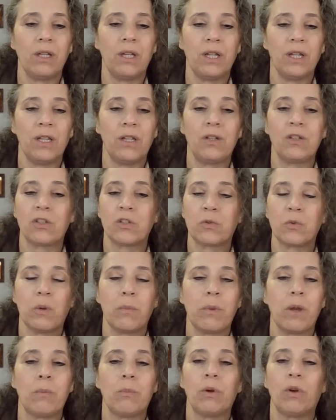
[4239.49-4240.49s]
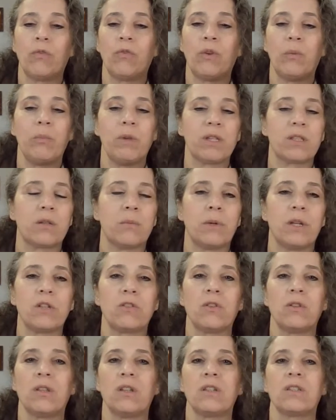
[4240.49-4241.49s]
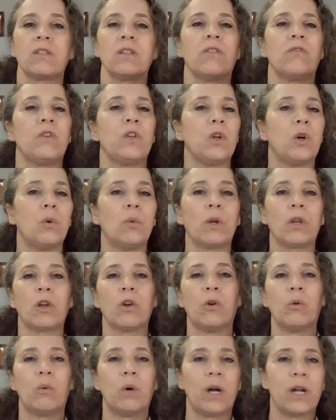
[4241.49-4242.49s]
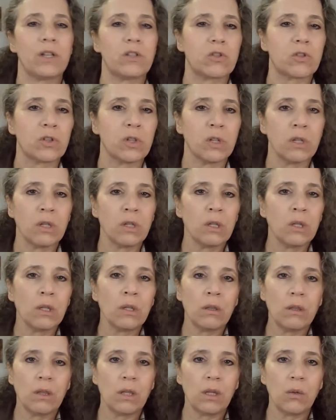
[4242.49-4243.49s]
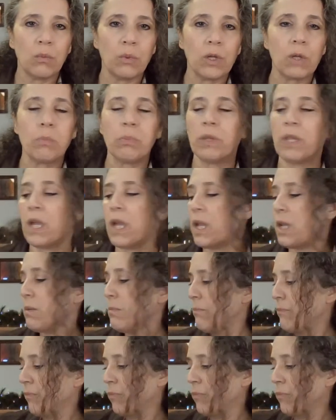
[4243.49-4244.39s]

And just remember, if you missed a bunch of this, if you don't want to go watch the replay,